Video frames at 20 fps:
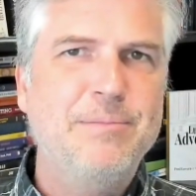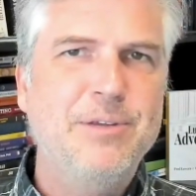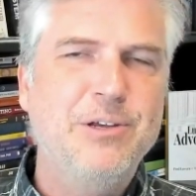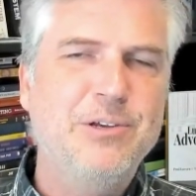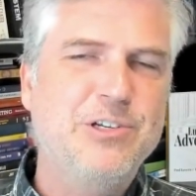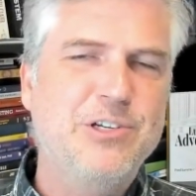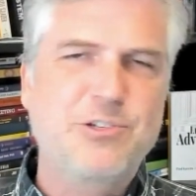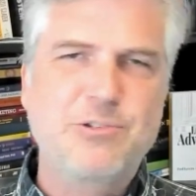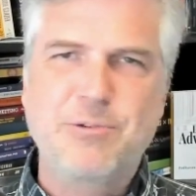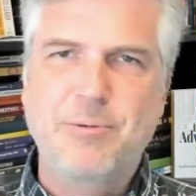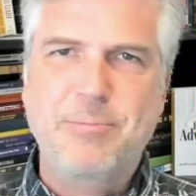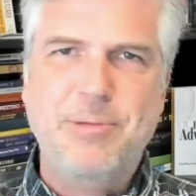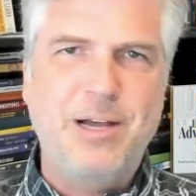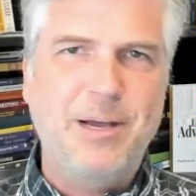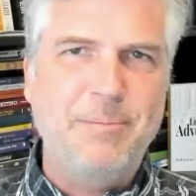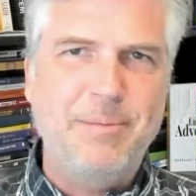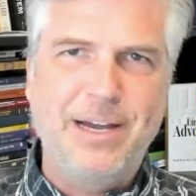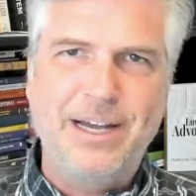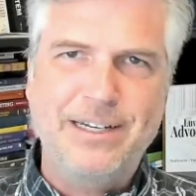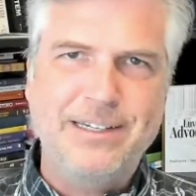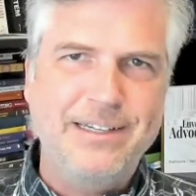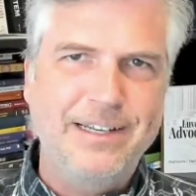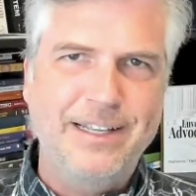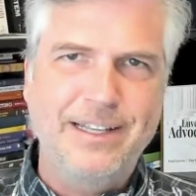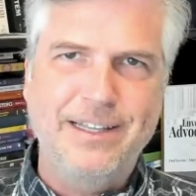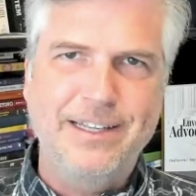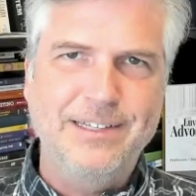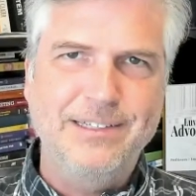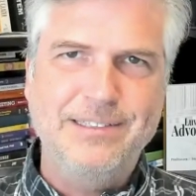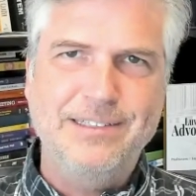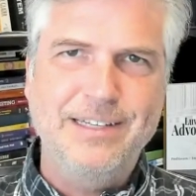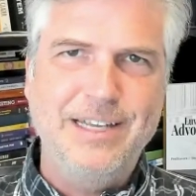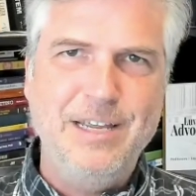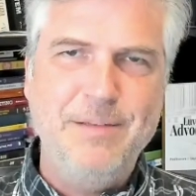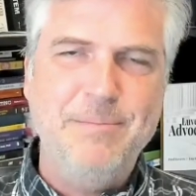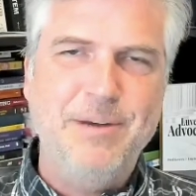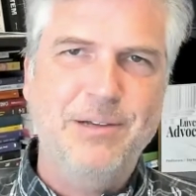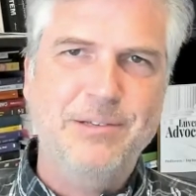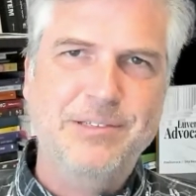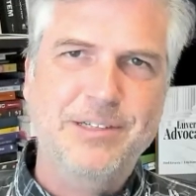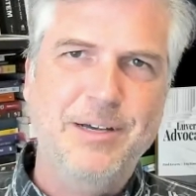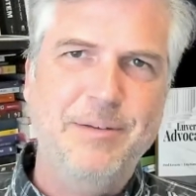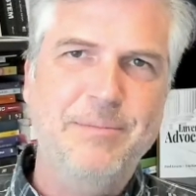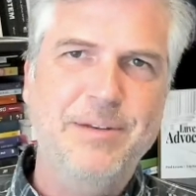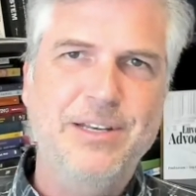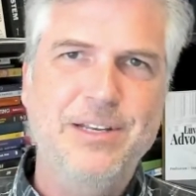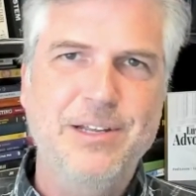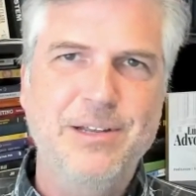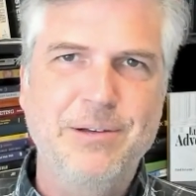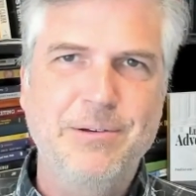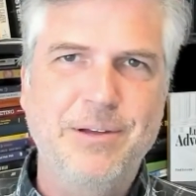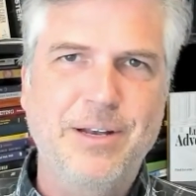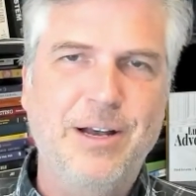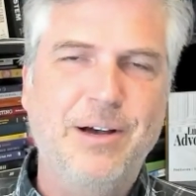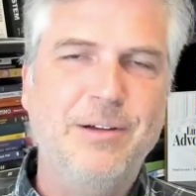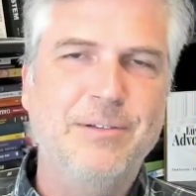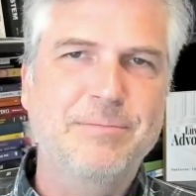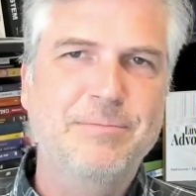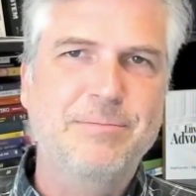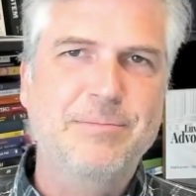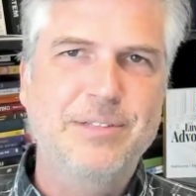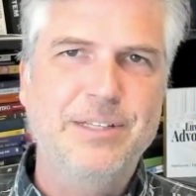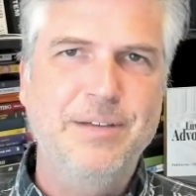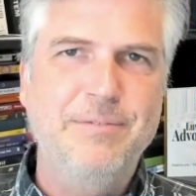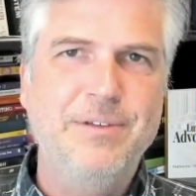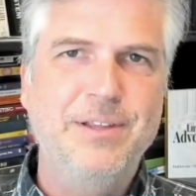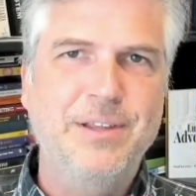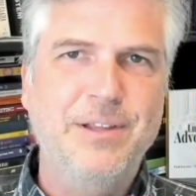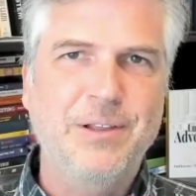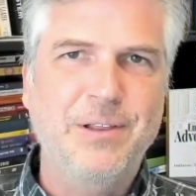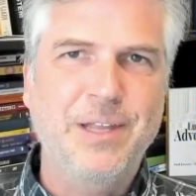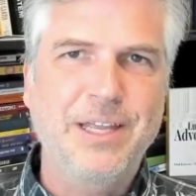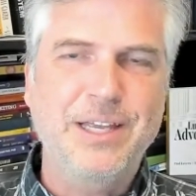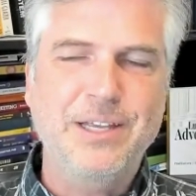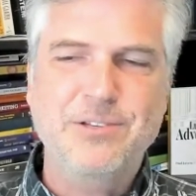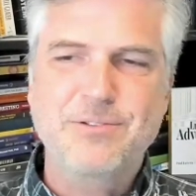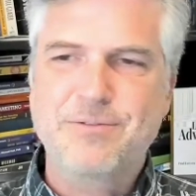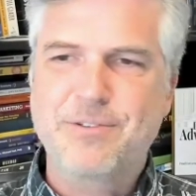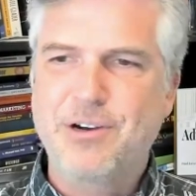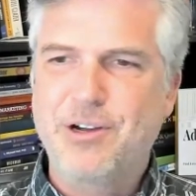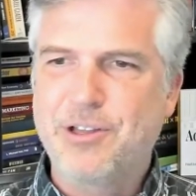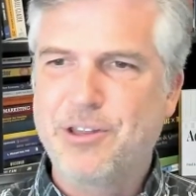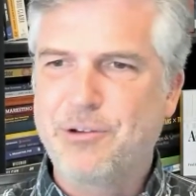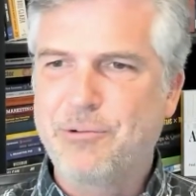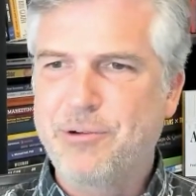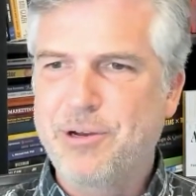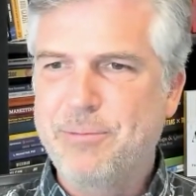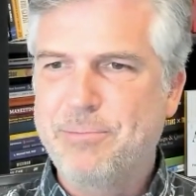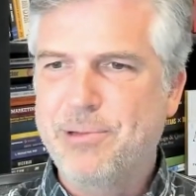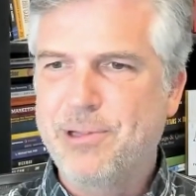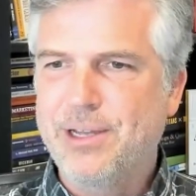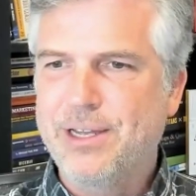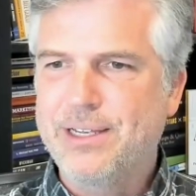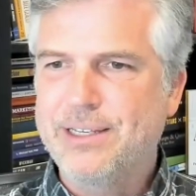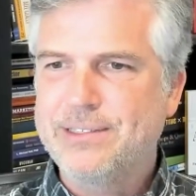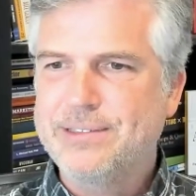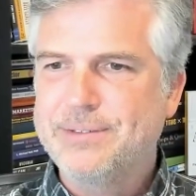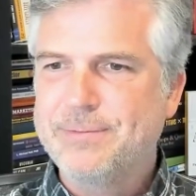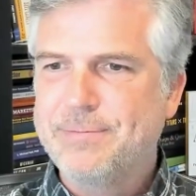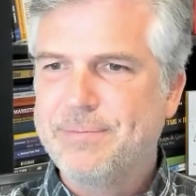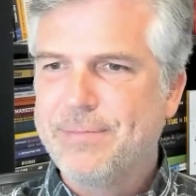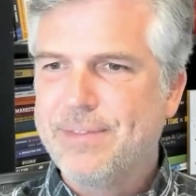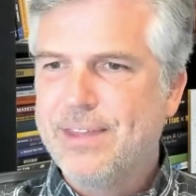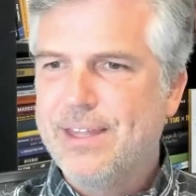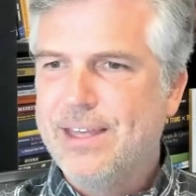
You can just reply back to any of these emails coming to you, and I'll give you the links for all the replays.